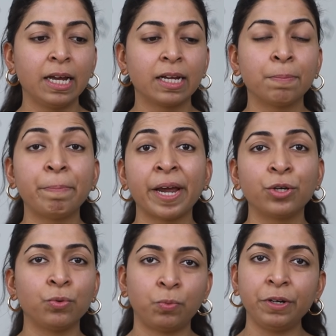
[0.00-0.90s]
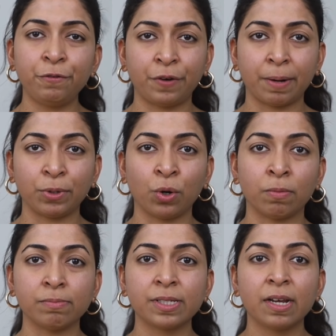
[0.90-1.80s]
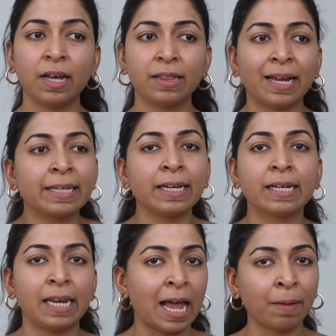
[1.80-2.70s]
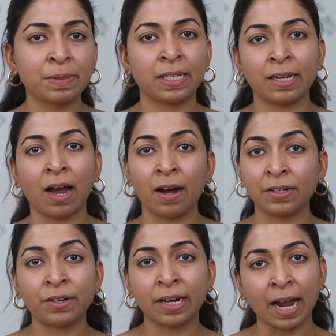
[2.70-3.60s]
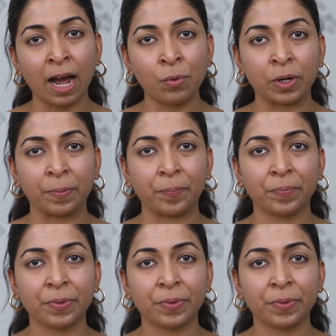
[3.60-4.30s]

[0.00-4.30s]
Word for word: compared to wood framed homes that can collapse in under an hour.